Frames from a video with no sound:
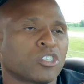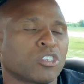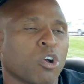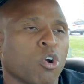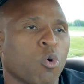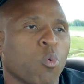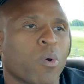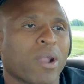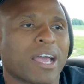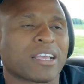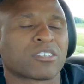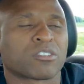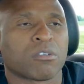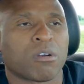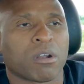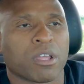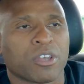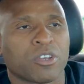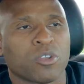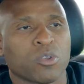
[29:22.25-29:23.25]
So what I
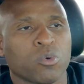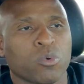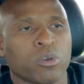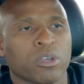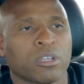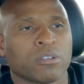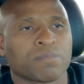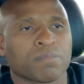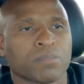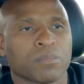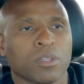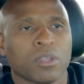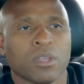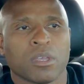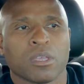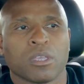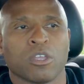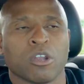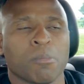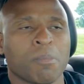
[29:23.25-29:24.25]
started doing
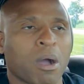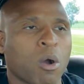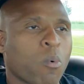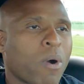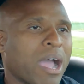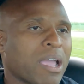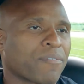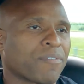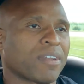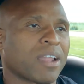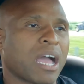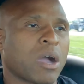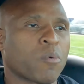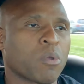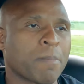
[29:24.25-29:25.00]
you know, my wife and I,